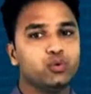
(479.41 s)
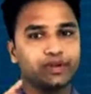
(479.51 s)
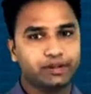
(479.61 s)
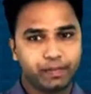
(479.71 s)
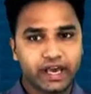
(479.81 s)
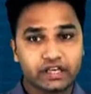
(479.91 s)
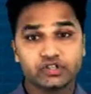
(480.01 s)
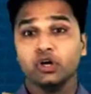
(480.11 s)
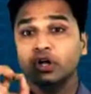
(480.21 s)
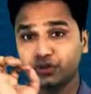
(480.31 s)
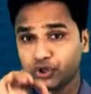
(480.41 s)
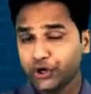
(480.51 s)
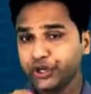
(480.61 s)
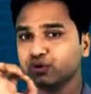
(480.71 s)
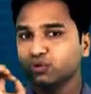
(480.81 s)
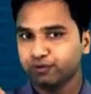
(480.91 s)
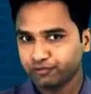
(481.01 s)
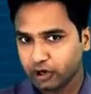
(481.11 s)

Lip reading: with base 32 to